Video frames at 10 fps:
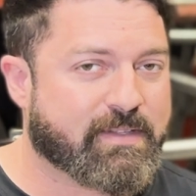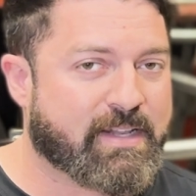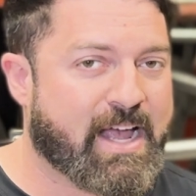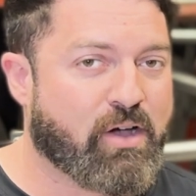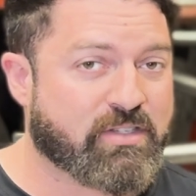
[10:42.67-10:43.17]

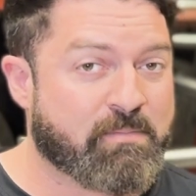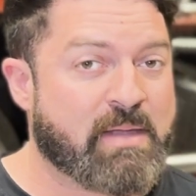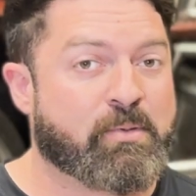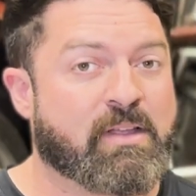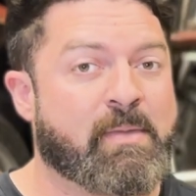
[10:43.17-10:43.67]
Now, some
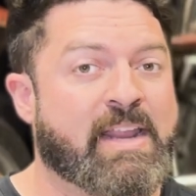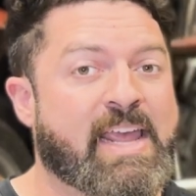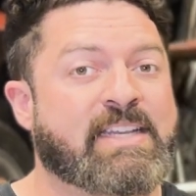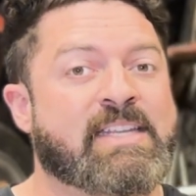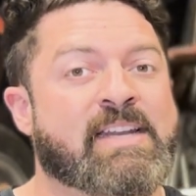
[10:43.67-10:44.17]
people have made
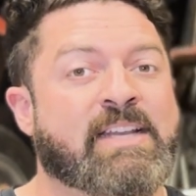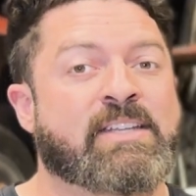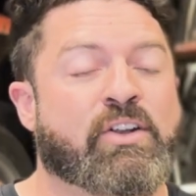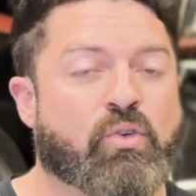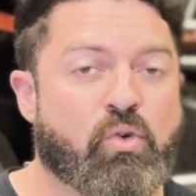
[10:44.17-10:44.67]

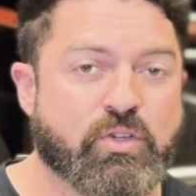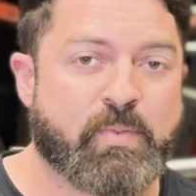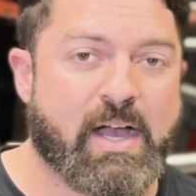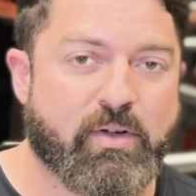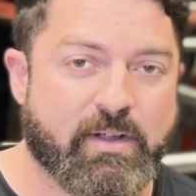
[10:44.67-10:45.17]
1900
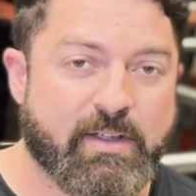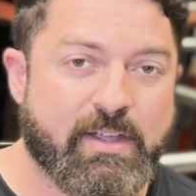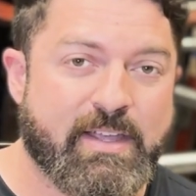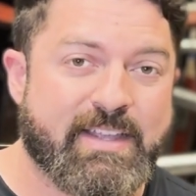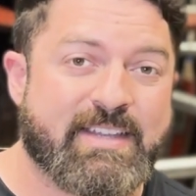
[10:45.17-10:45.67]
horsepower.
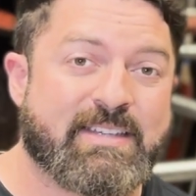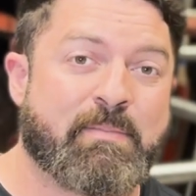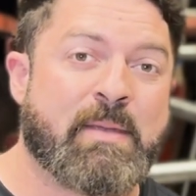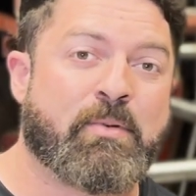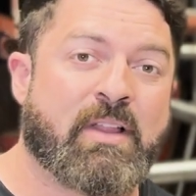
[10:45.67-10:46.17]
Some
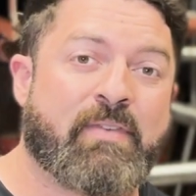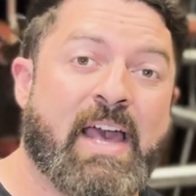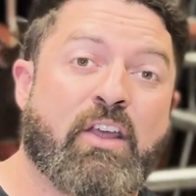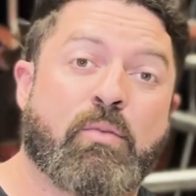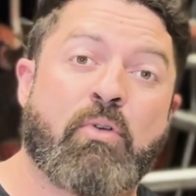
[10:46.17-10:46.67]
people have
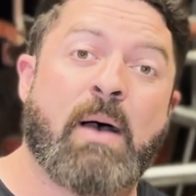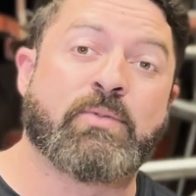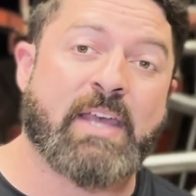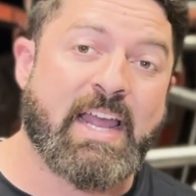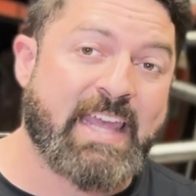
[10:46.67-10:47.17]
had other problems
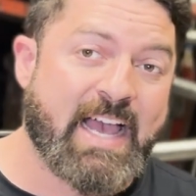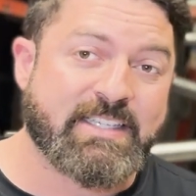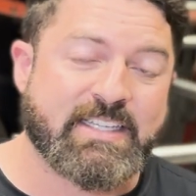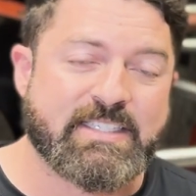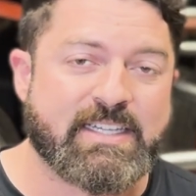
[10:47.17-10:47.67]
with head
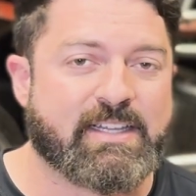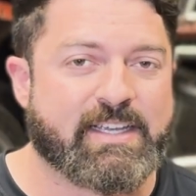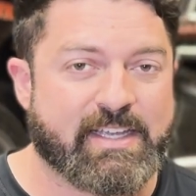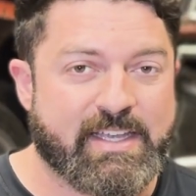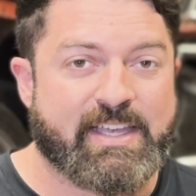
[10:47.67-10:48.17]
gasket
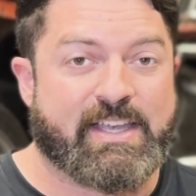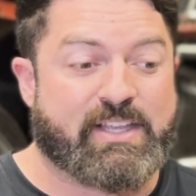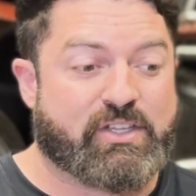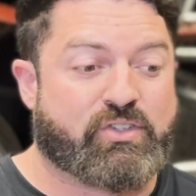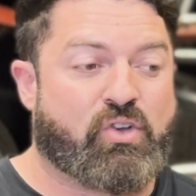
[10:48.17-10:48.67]
sealing.
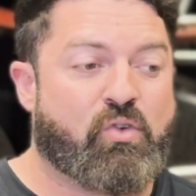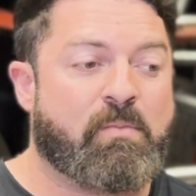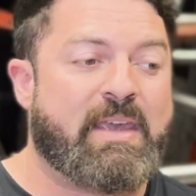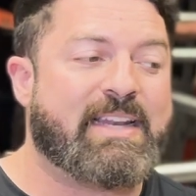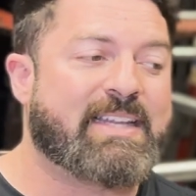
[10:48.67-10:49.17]
So
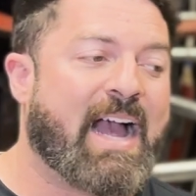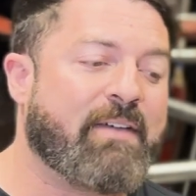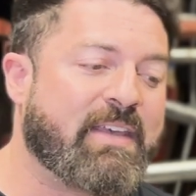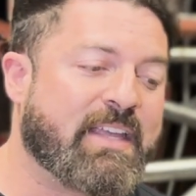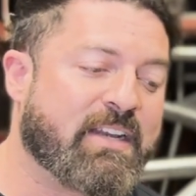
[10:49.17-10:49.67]
me
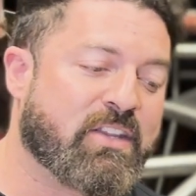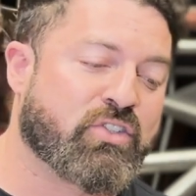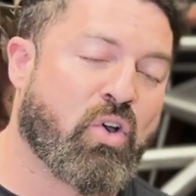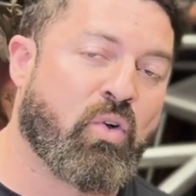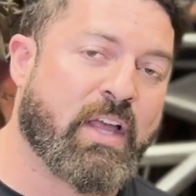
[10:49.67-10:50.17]
diving into this
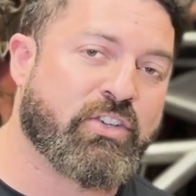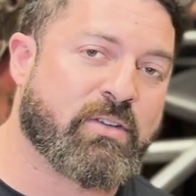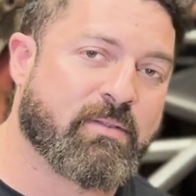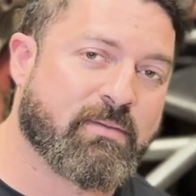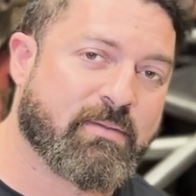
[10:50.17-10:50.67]
whole
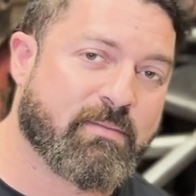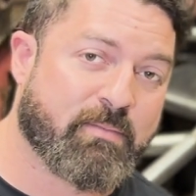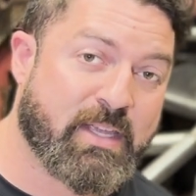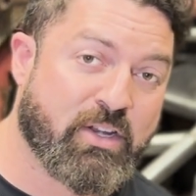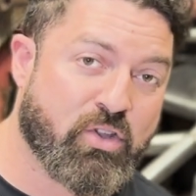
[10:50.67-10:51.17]
engine,
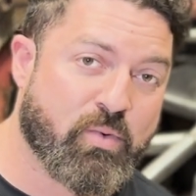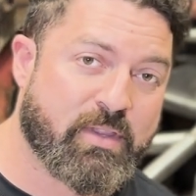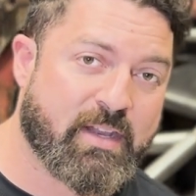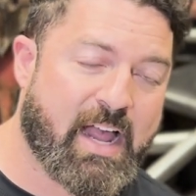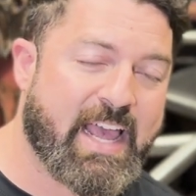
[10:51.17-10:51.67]
being new with
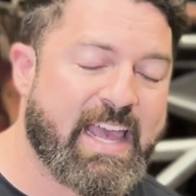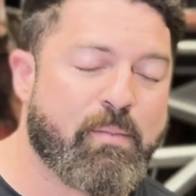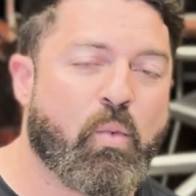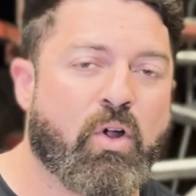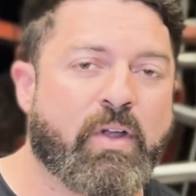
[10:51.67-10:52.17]
it, I
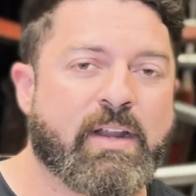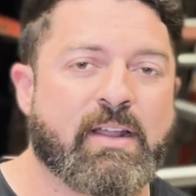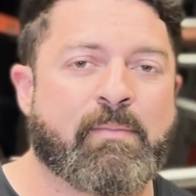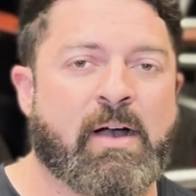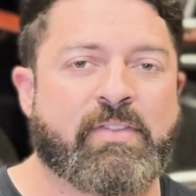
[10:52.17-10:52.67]
am worried
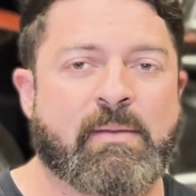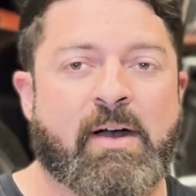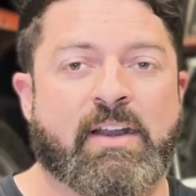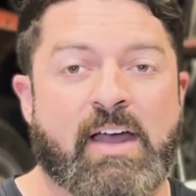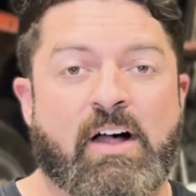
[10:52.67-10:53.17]
about the
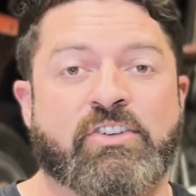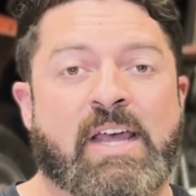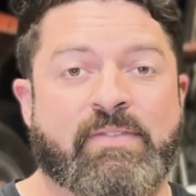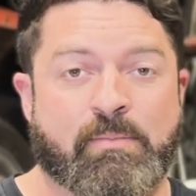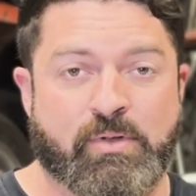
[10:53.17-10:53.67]
amount of knowledge I
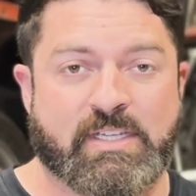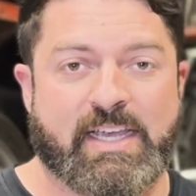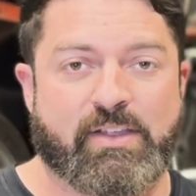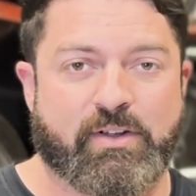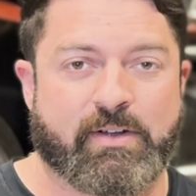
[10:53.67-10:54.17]
have to put
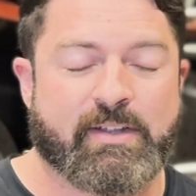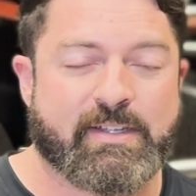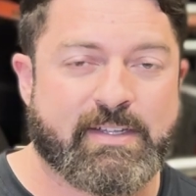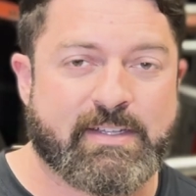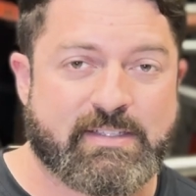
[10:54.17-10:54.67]
together
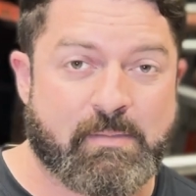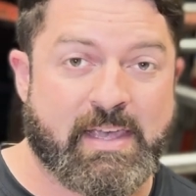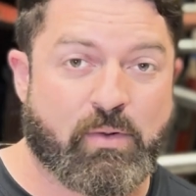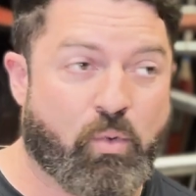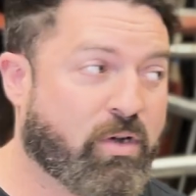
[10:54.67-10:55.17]
to
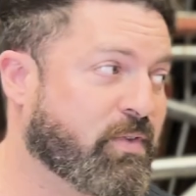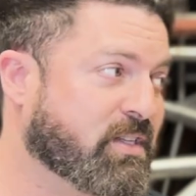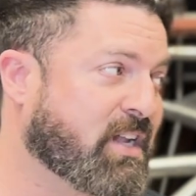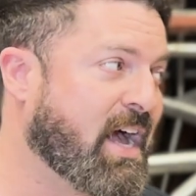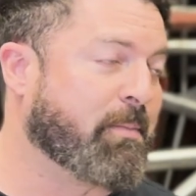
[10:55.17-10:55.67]
make it work for
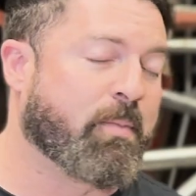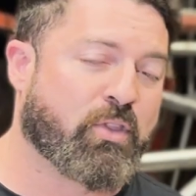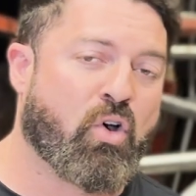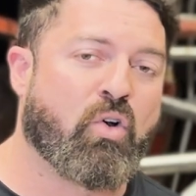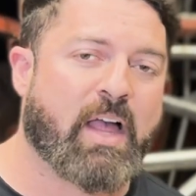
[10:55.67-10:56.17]
this combo. But
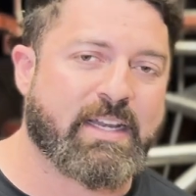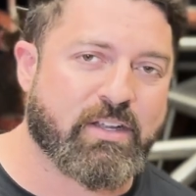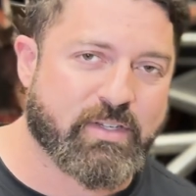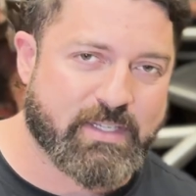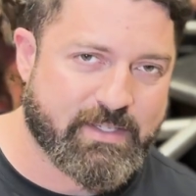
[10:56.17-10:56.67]
the whole
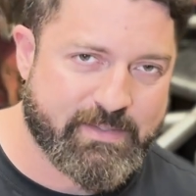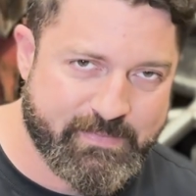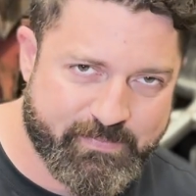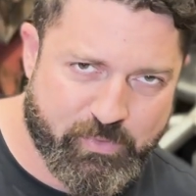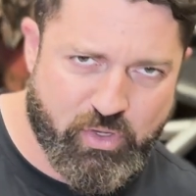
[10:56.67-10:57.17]
idea is this.
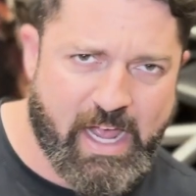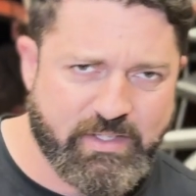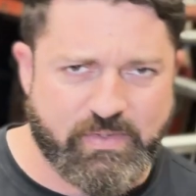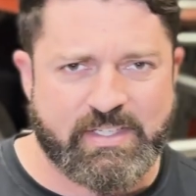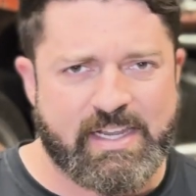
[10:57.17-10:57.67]
You guys
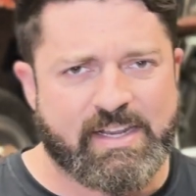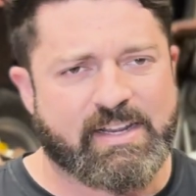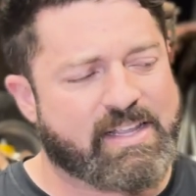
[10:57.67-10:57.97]
have seen it.